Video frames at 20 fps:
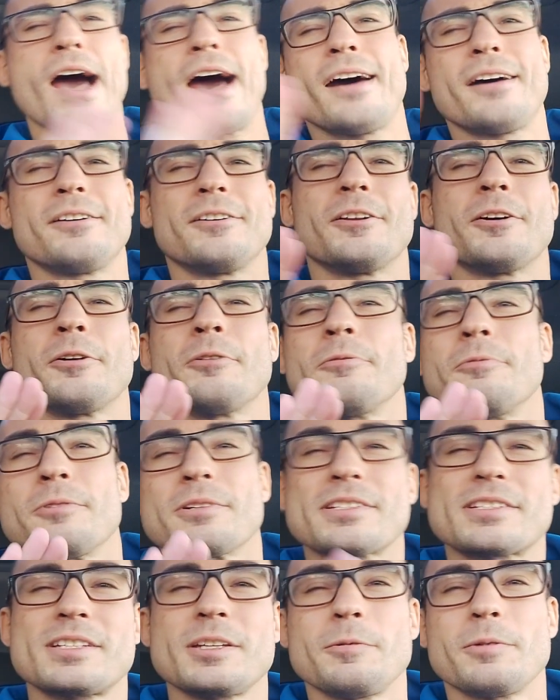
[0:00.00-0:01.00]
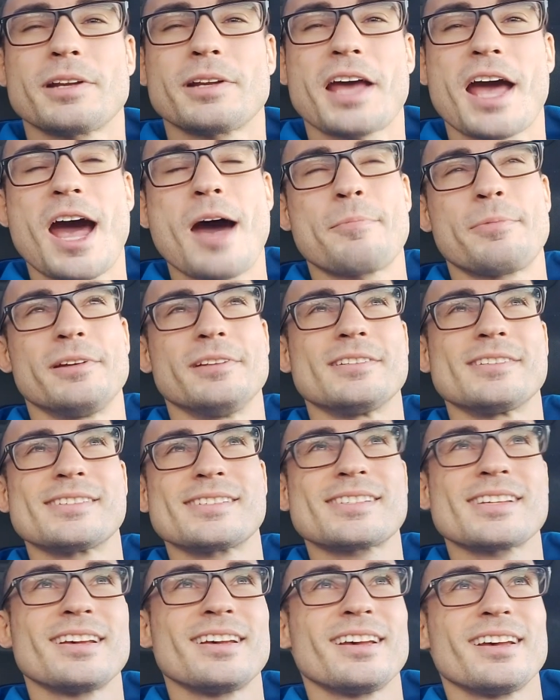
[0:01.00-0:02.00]
I don't know. We'll see what
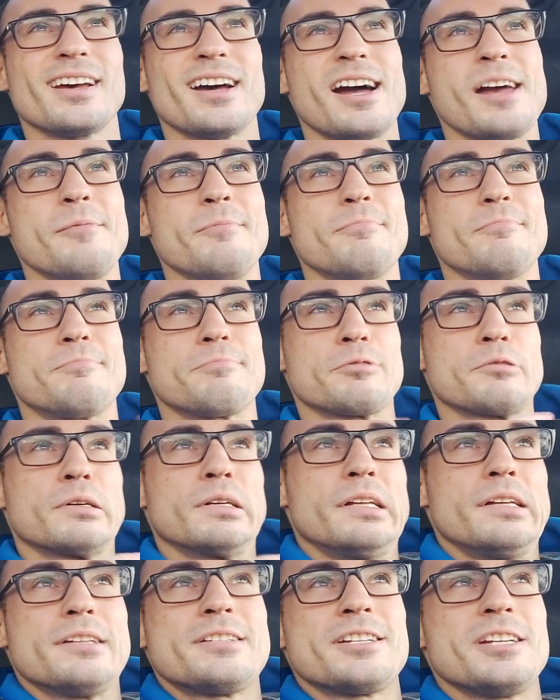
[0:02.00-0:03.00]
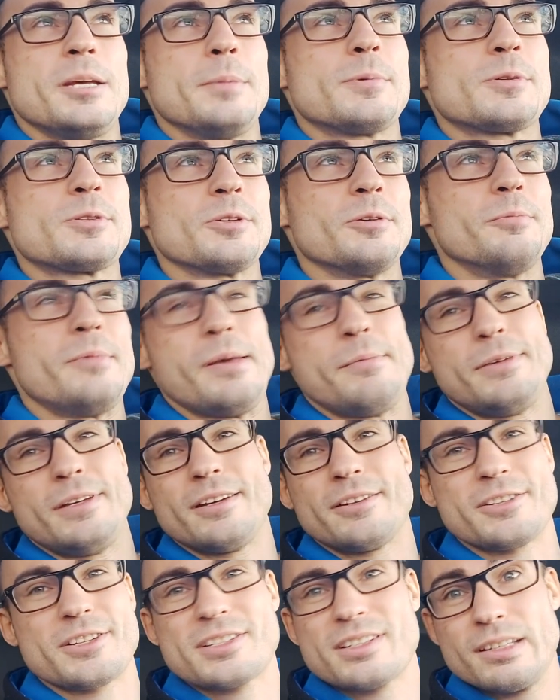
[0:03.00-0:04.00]
happens. I'm pretty cheap, so maybe
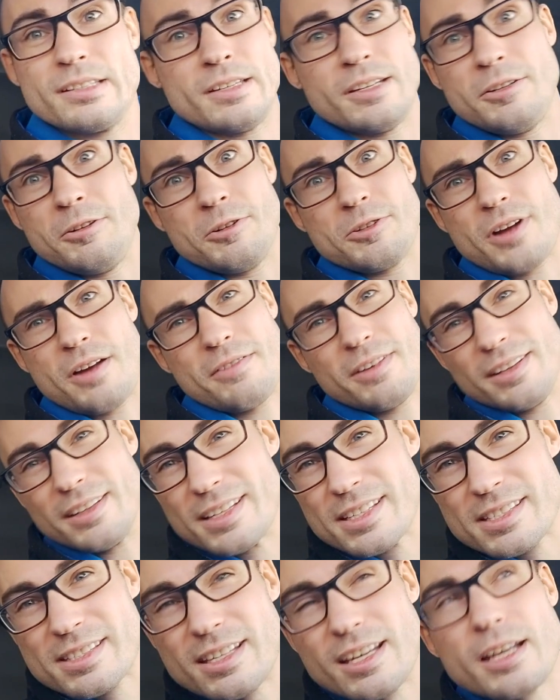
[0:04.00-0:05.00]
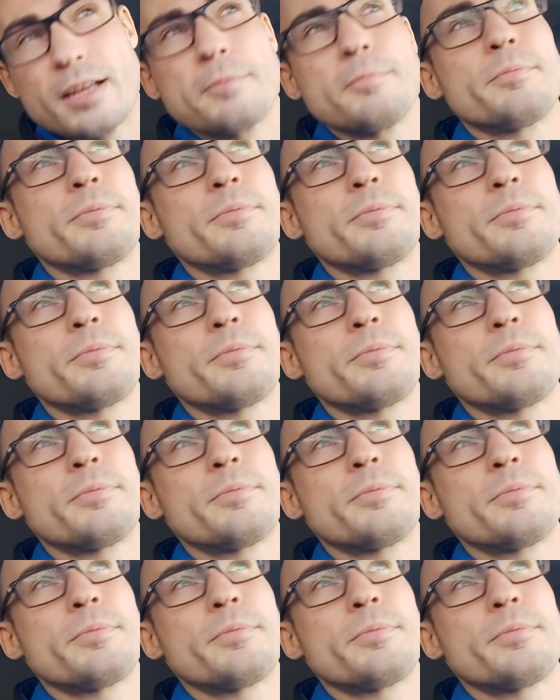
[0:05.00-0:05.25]
I'll just continue driving this thing.